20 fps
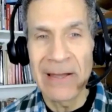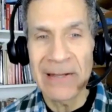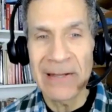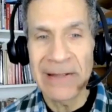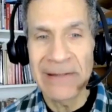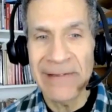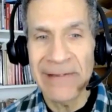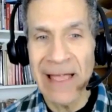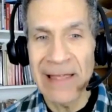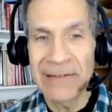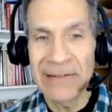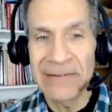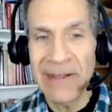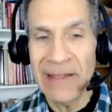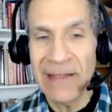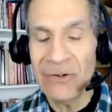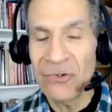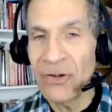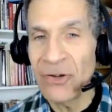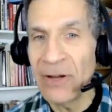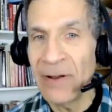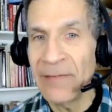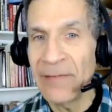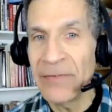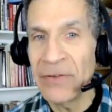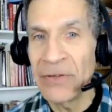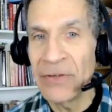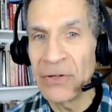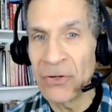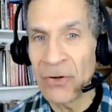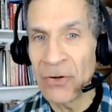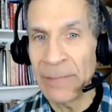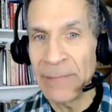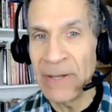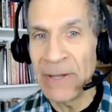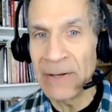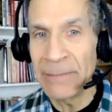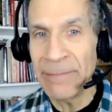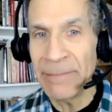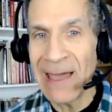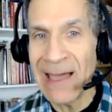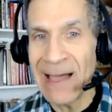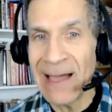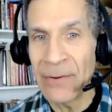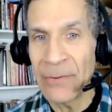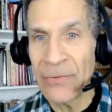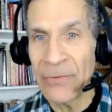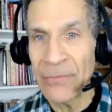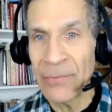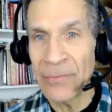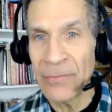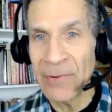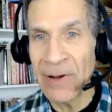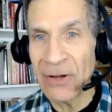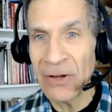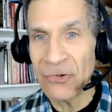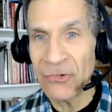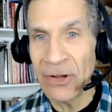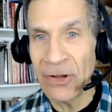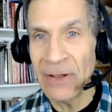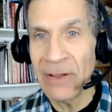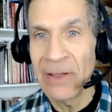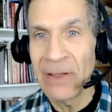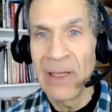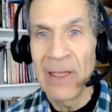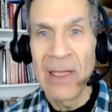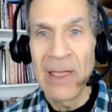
consolidation of European powers with Russia,